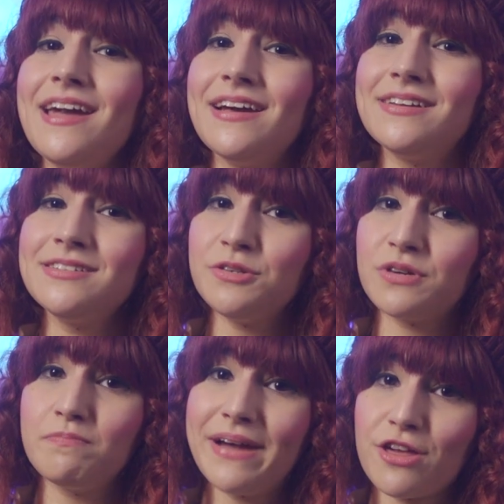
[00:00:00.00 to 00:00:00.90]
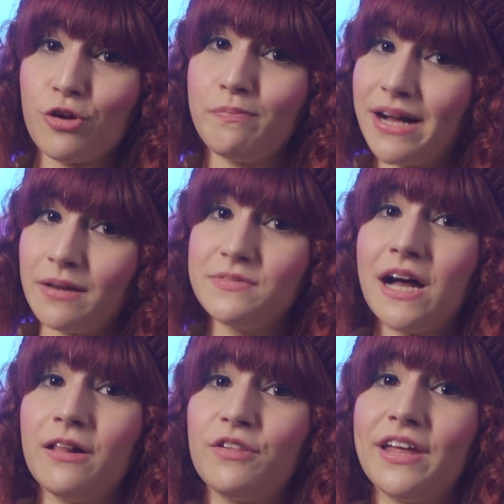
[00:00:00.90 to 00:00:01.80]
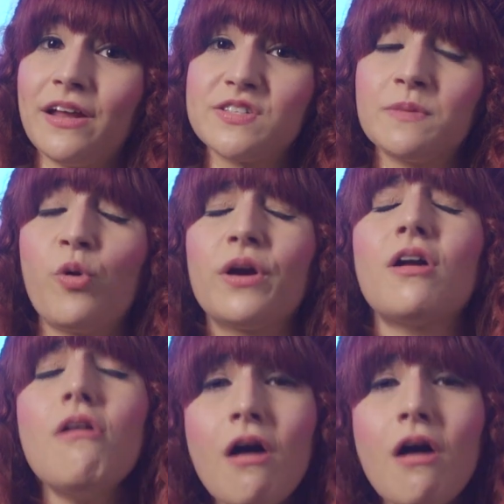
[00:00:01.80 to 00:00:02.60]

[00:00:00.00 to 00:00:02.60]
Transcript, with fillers: and you can bet your bottom dollar that I'll support